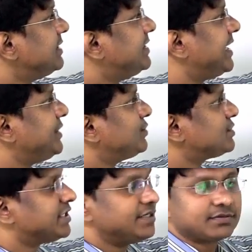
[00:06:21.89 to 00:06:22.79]
they are
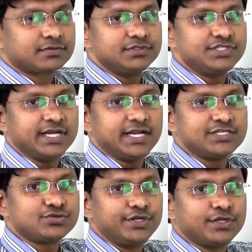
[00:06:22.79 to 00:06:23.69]
used in
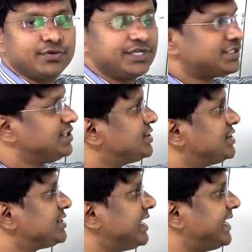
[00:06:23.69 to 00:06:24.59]
generalized tonic-clonic
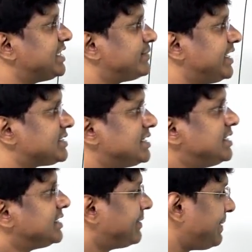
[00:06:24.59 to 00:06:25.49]
seizures and as well as
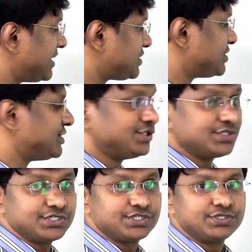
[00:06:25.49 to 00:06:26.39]
the partial
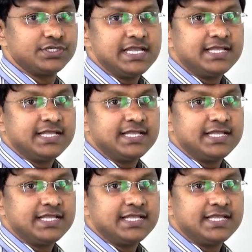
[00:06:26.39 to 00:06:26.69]
seizures.